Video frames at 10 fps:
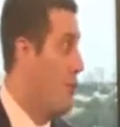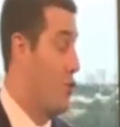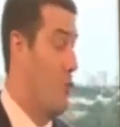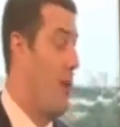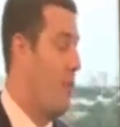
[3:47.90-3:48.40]
It's
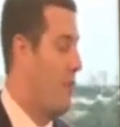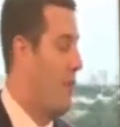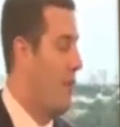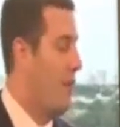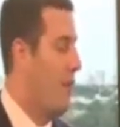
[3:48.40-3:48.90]
great for
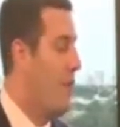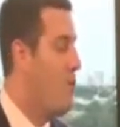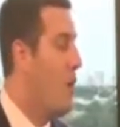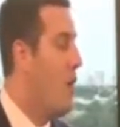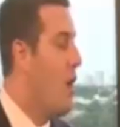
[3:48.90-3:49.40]
leg
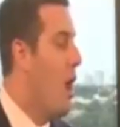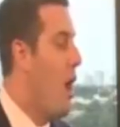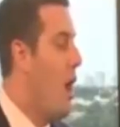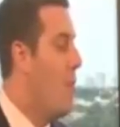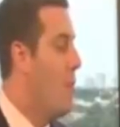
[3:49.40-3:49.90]
veins.
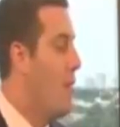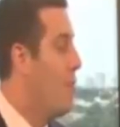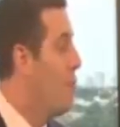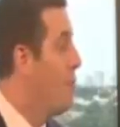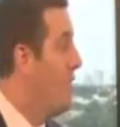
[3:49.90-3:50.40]

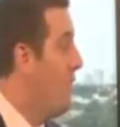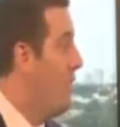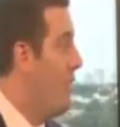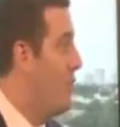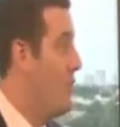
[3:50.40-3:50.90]

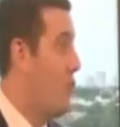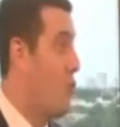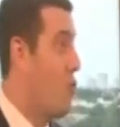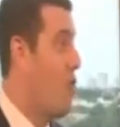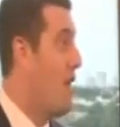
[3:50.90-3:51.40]
Bruising, it's a
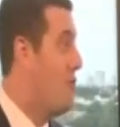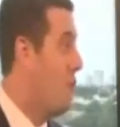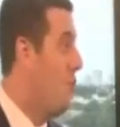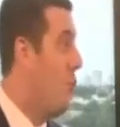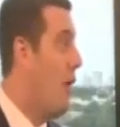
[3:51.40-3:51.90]
great
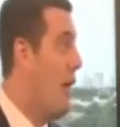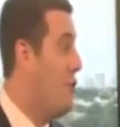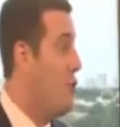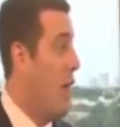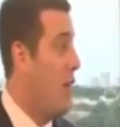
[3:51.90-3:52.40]
tool.
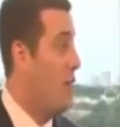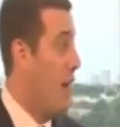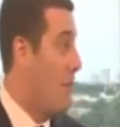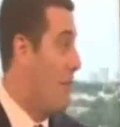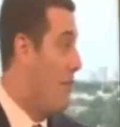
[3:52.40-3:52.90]

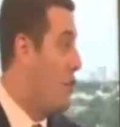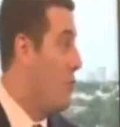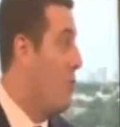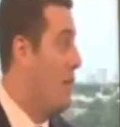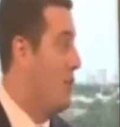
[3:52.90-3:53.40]
I'm a facial
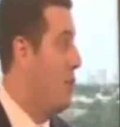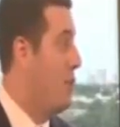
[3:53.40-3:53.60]
plastic